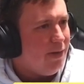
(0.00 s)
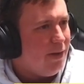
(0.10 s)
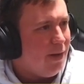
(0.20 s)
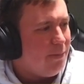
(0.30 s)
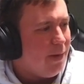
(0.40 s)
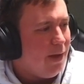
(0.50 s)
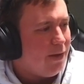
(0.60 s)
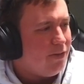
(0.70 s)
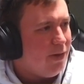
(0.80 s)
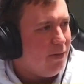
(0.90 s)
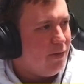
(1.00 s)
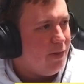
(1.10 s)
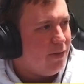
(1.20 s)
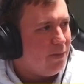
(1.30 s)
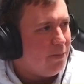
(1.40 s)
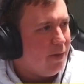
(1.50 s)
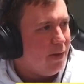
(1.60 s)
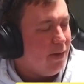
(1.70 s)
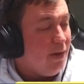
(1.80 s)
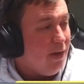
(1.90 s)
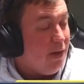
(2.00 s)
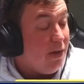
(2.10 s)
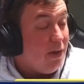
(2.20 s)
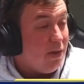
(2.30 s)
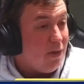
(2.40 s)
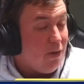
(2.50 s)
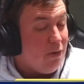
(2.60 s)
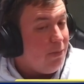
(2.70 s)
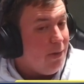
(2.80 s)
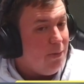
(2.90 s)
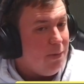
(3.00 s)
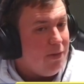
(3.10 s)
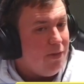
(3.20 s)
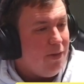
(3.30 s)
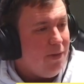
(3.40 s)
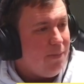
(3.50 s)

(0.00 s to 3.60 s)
like playing a Sheldred or something. Could be what we see.